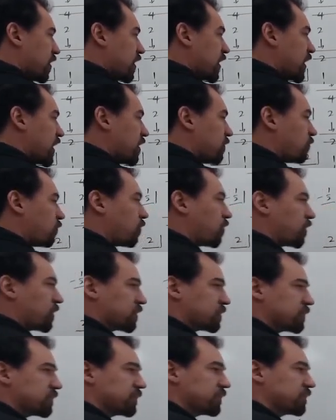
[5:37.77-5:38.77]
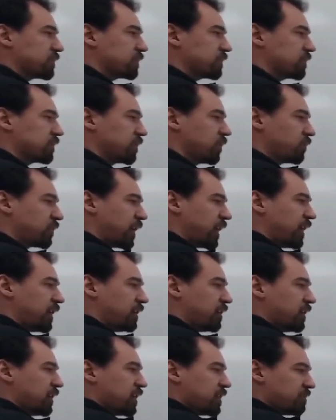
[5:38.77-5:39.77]
It worked. Okay,
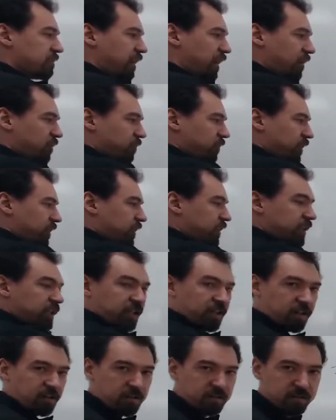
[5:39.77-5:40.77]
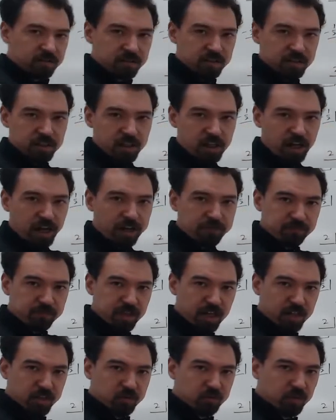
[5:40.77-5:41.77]
now here I'm
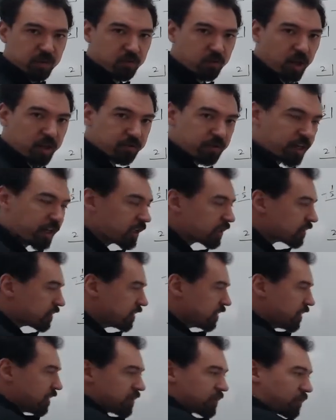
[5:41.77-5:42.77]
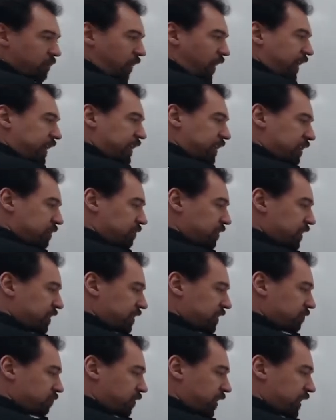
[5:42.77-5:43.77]
down to a quadratic. So I can immediately
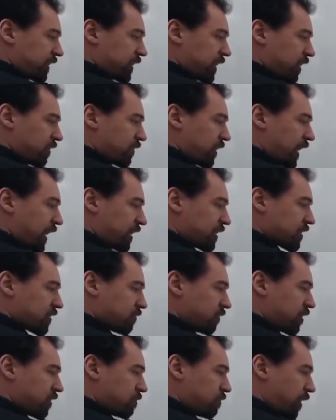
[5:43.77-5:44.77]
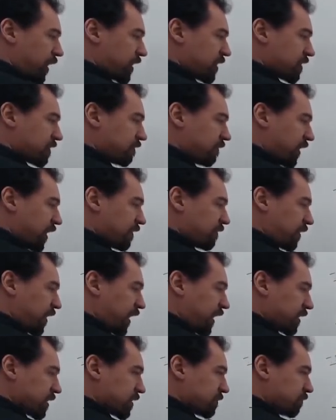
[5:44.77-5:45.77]
write down x squared minus
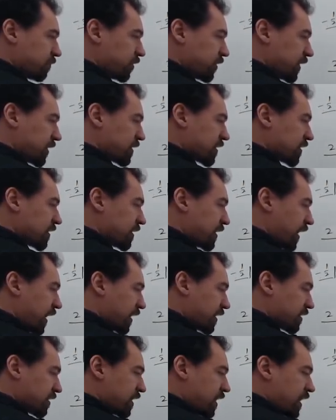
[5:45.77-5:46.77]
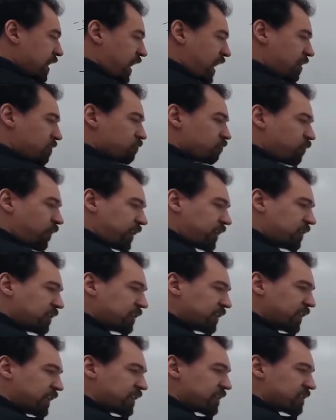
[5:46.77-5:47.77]
5x plus 6 and
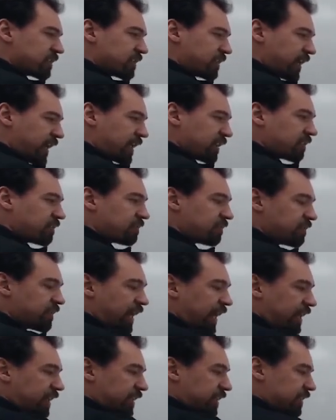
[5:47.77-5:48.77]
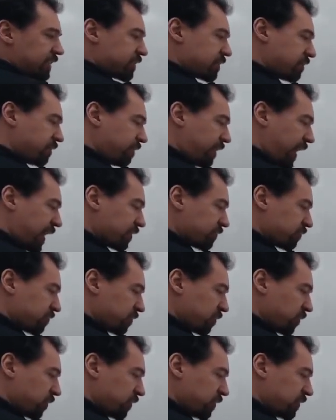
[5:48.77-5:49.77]
recognize that that is
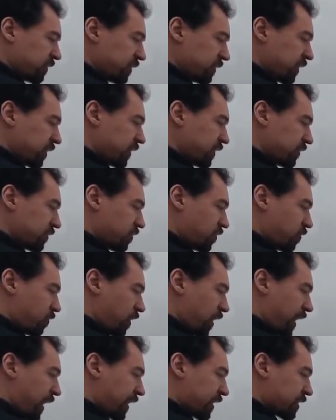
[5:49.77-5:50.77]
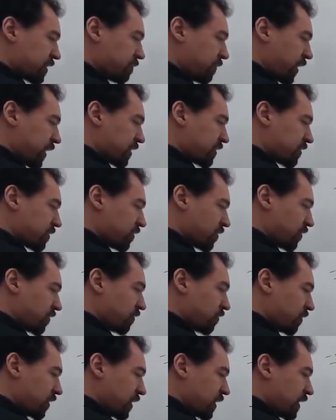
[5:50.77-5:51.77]
factorable to x minus
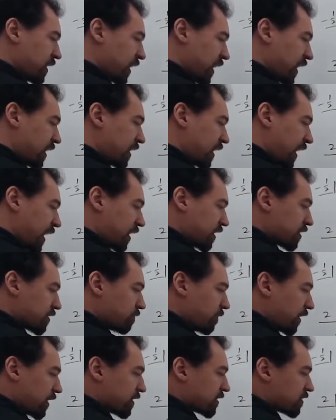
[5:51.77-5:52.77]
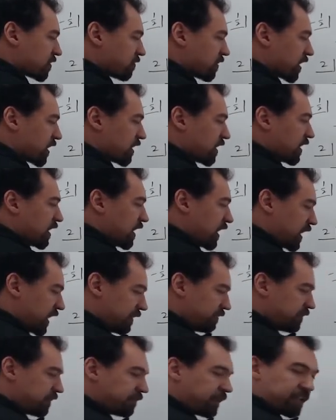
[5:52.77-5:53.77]
2 and x minus 3. And
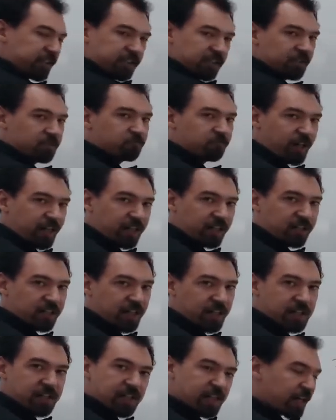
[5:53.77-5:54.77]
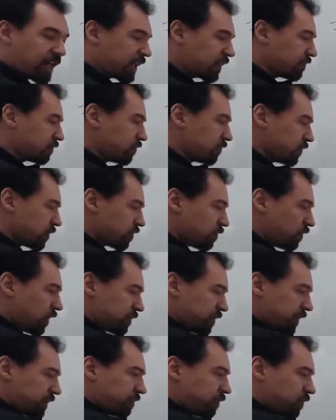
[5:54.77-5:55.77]
even if I didn't recognize that, I could do the
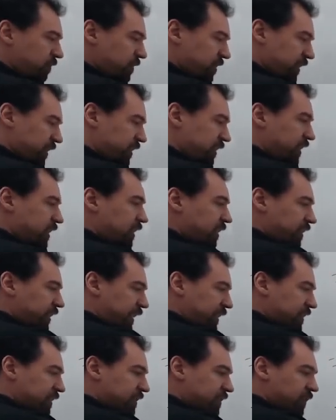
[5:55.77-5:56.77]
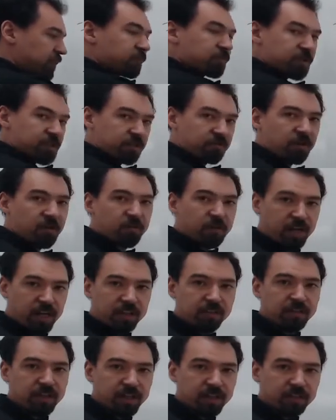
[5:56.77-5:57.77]
quadratic formula, let this equal 0, and
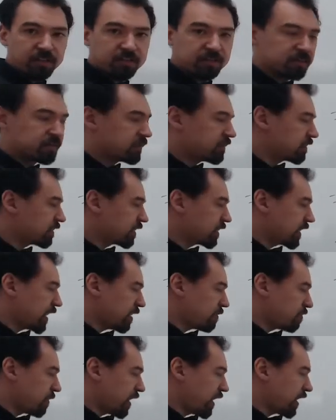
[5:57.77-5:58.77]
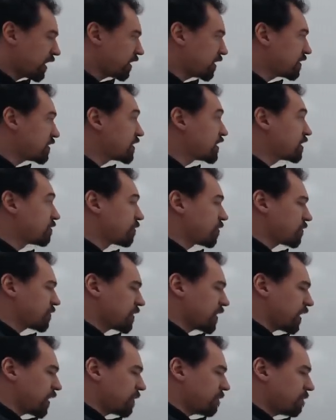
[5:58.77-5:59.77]
then get my zeros
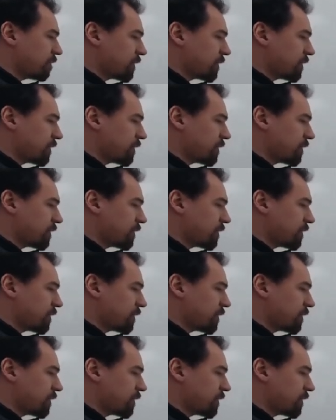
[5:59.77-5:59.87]
there.